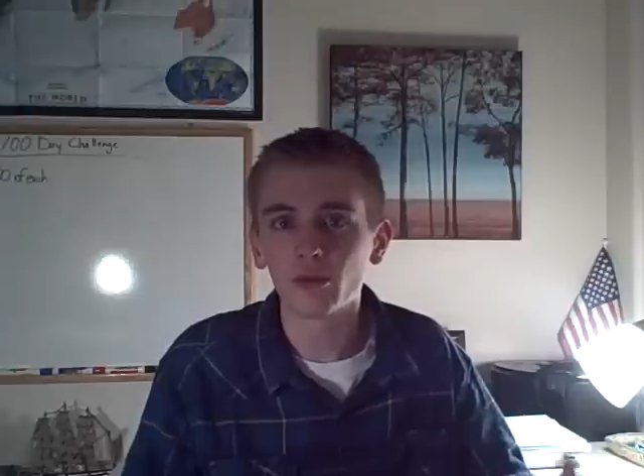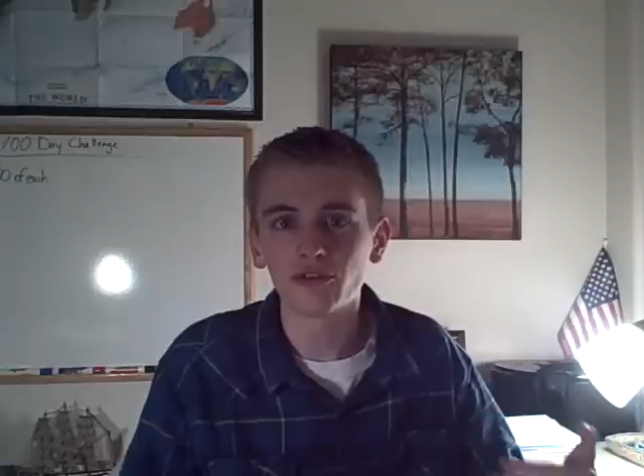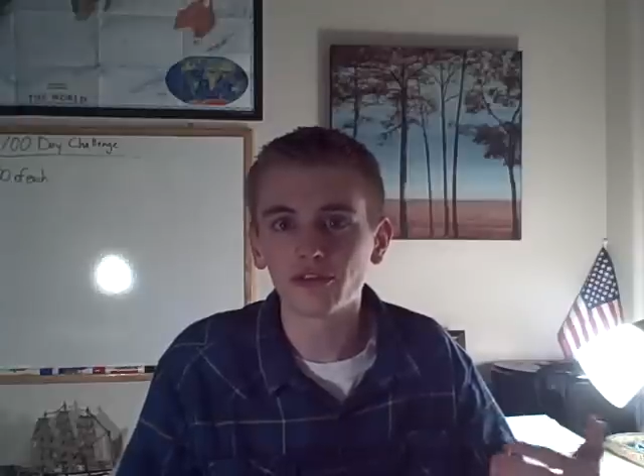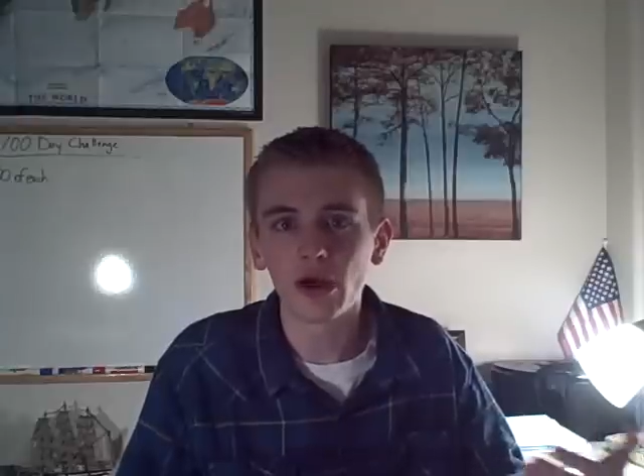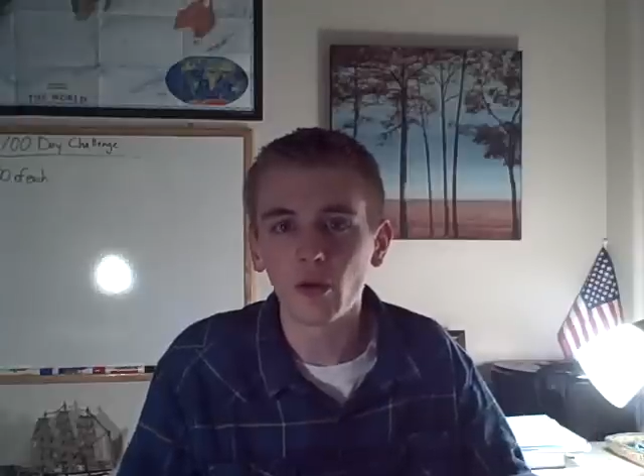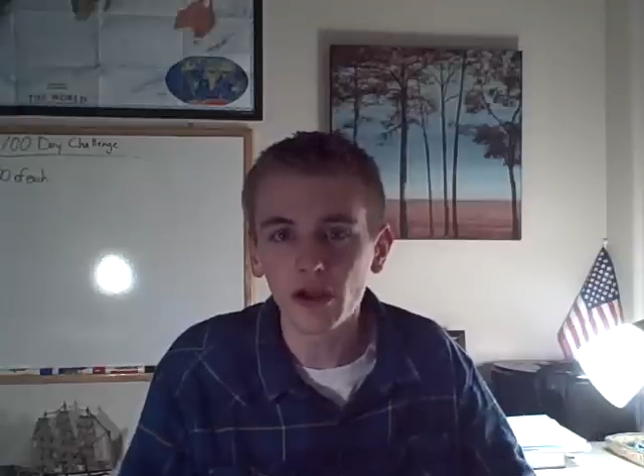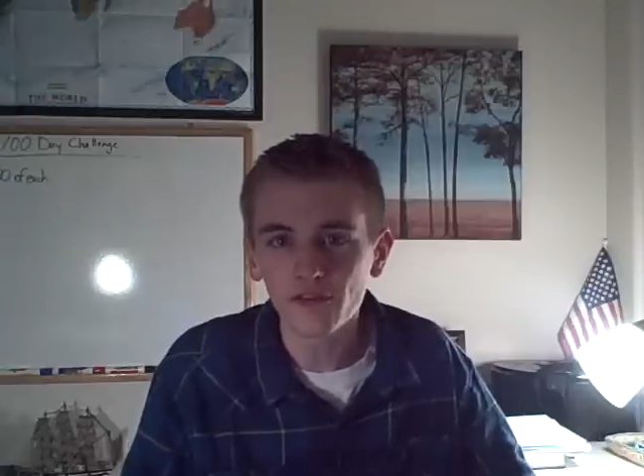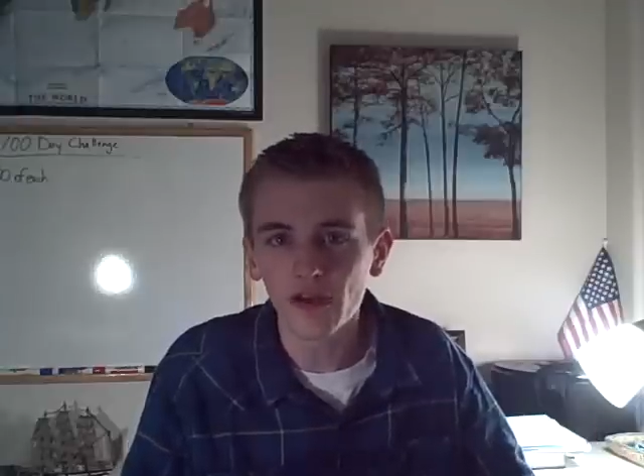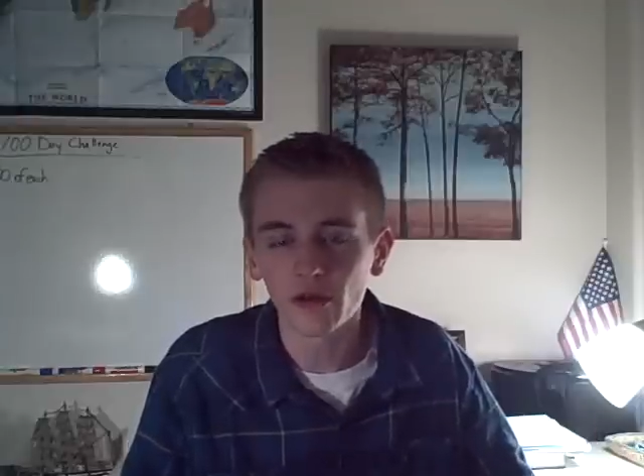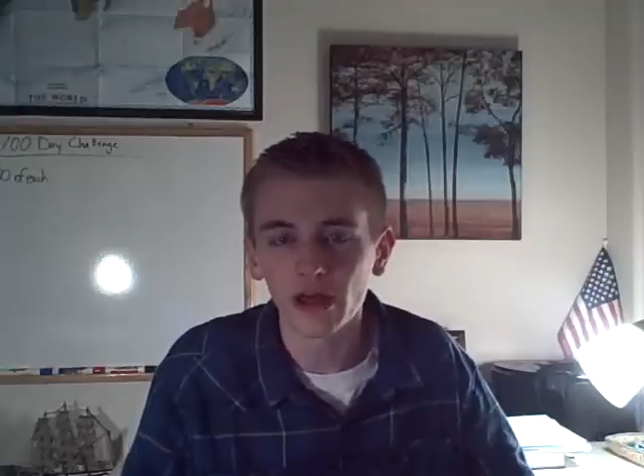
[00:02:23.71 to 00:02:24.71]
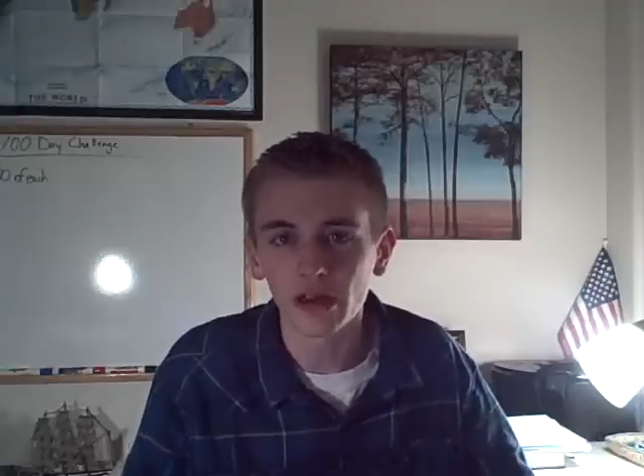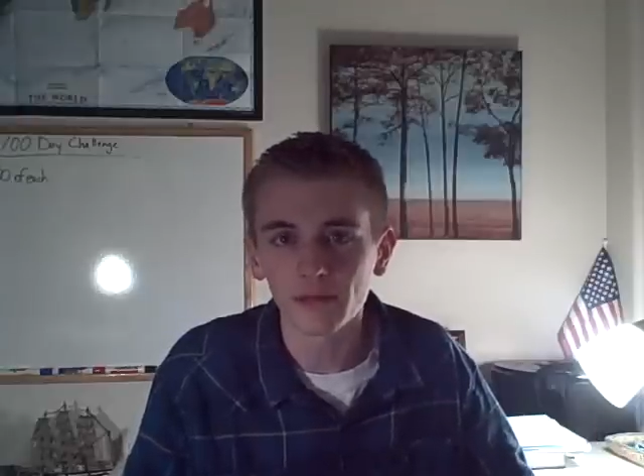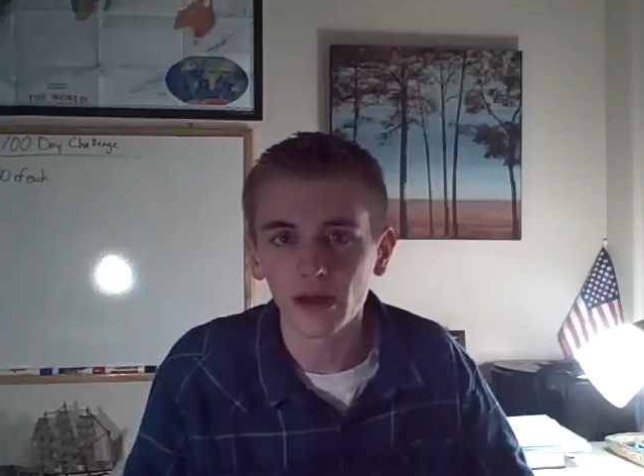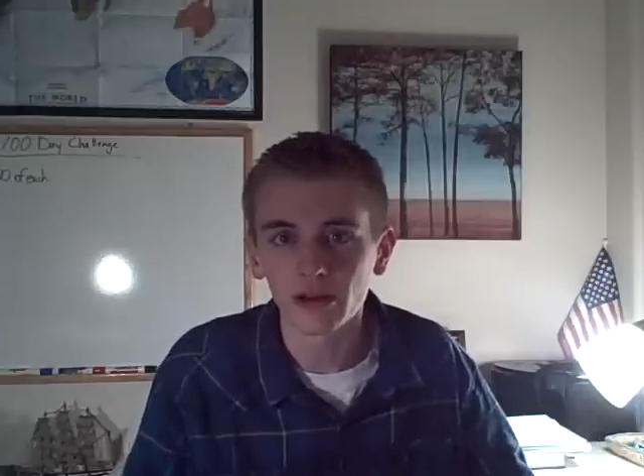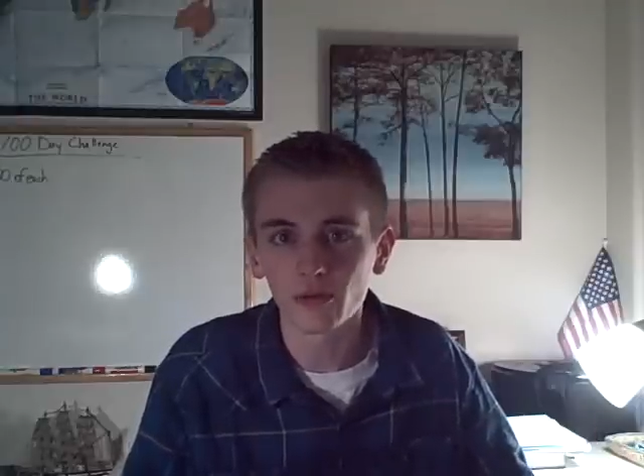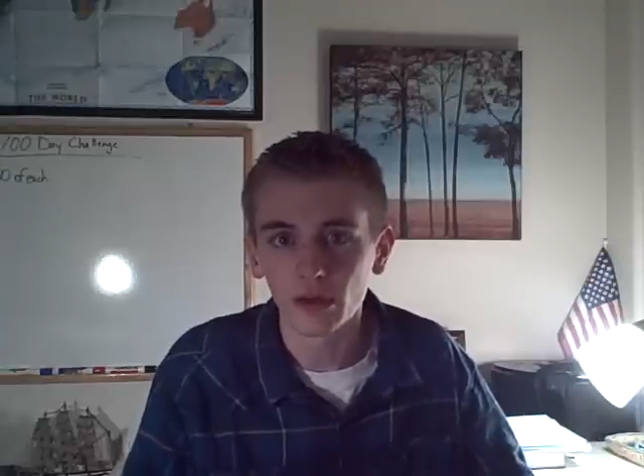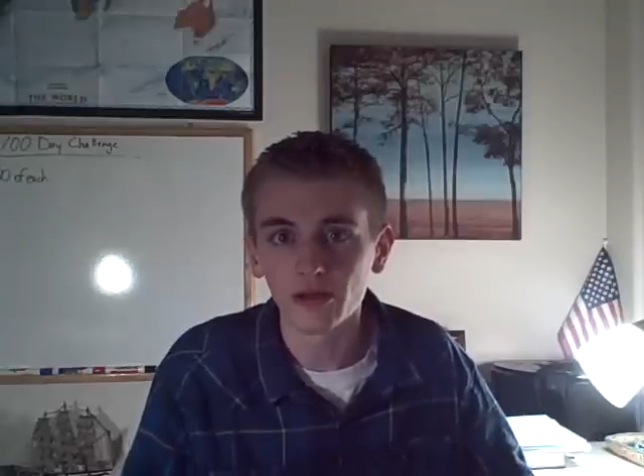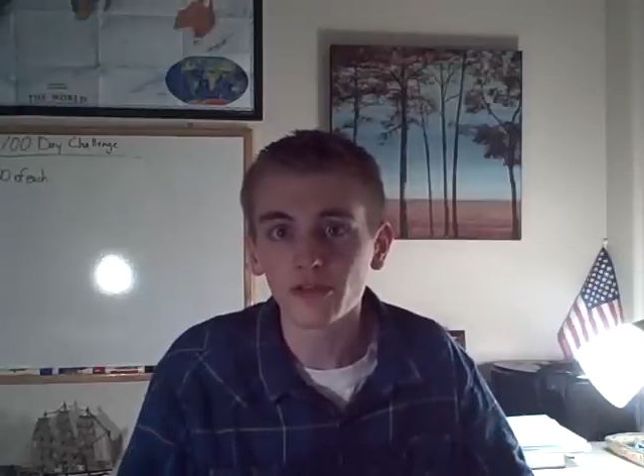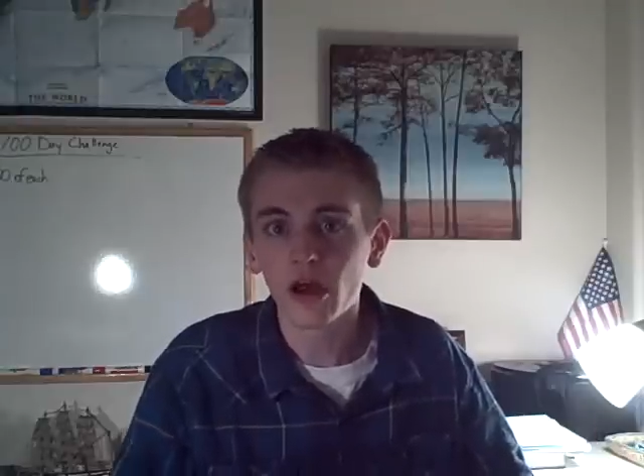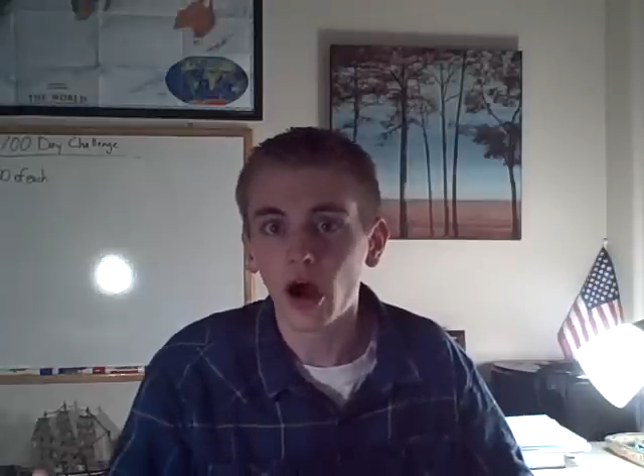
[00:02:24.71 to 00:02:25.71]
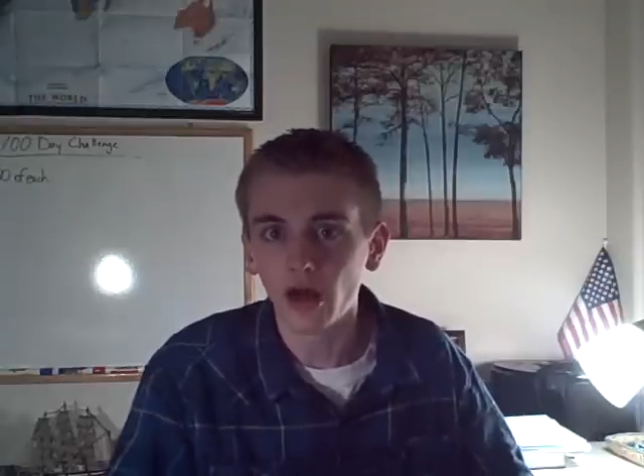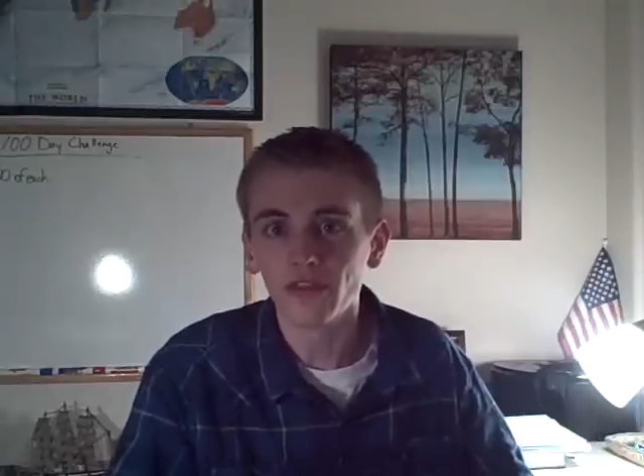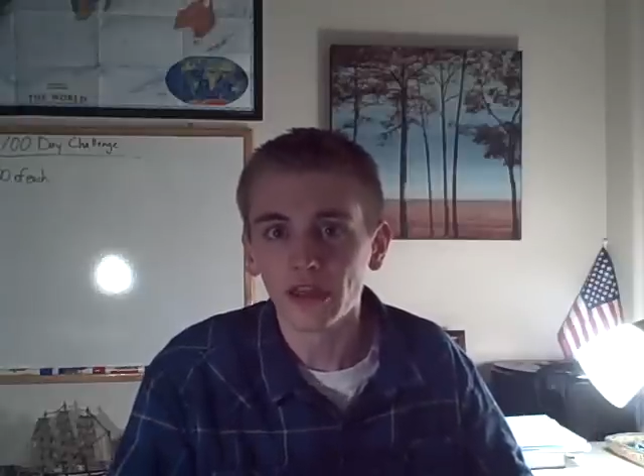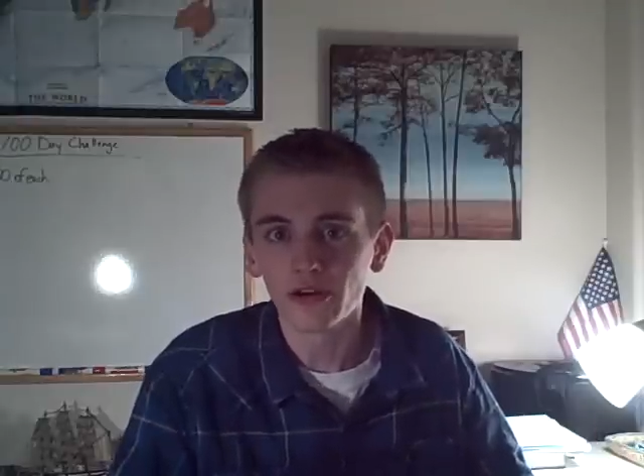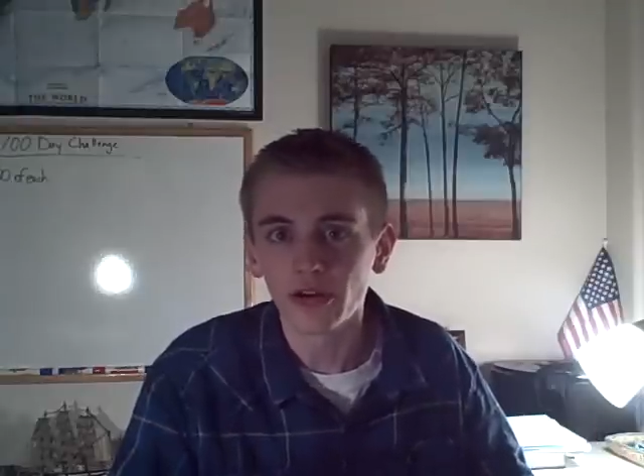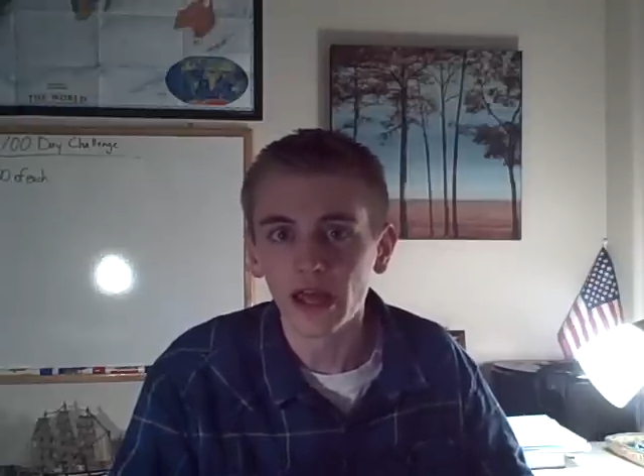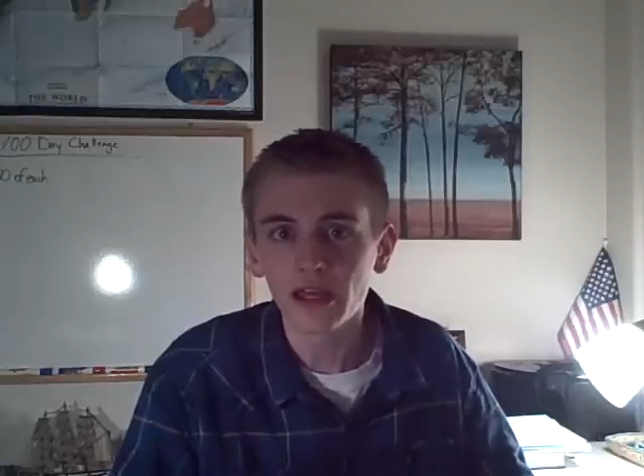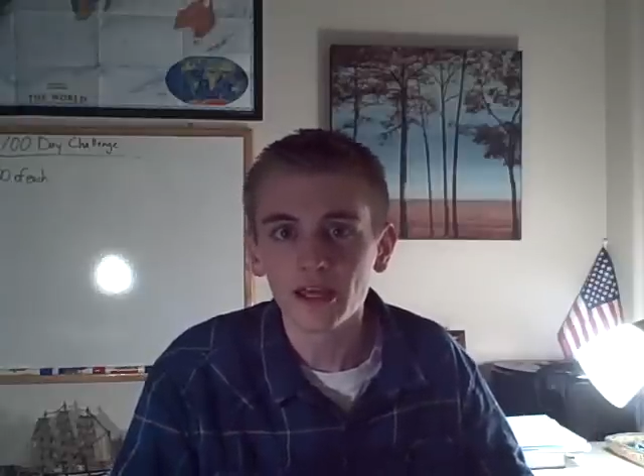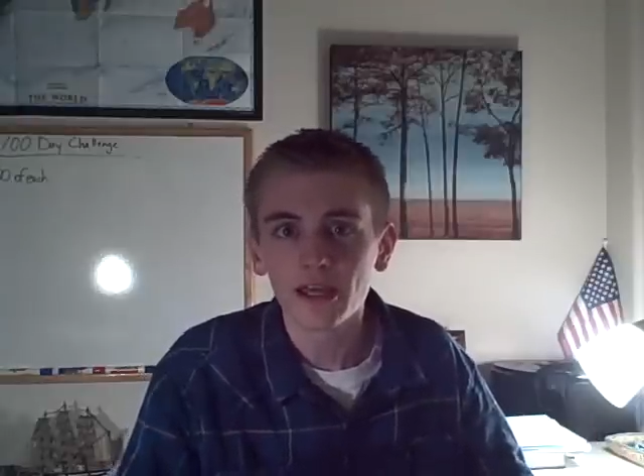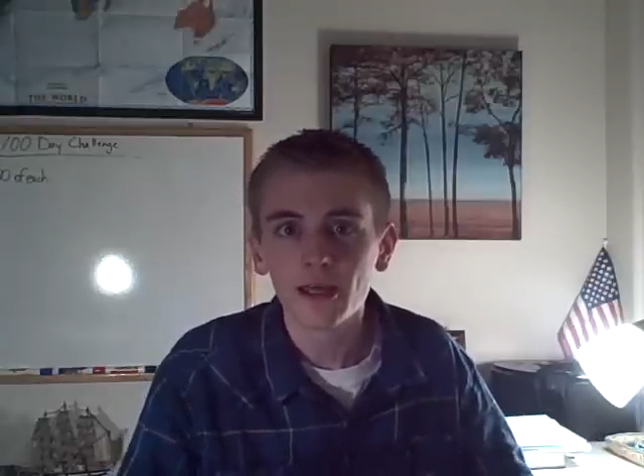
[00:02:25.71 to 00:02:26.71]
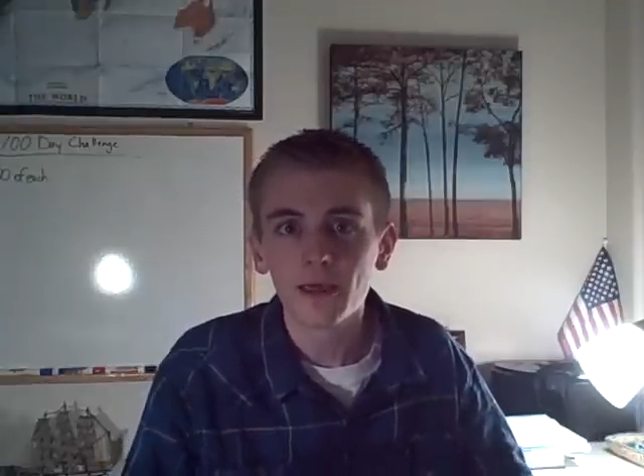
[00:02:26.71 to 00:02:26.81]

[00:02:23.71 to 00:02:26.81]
which is how I found out about it, was on the internet.